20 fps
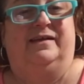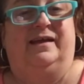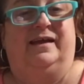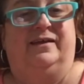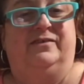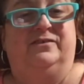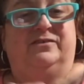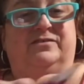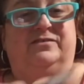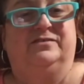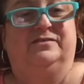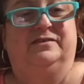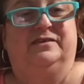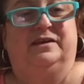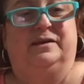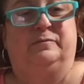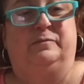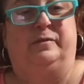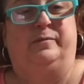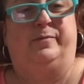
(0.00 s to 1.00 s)
Okay, this
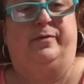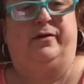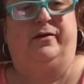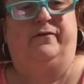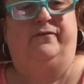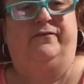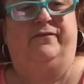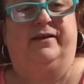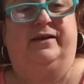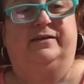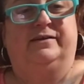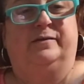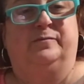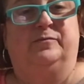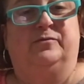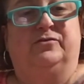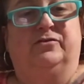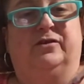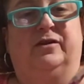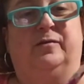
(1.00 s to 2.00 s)
isn't going to be
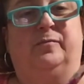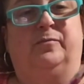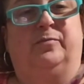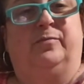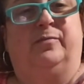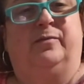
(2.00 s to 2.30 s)
perfect. I'm just going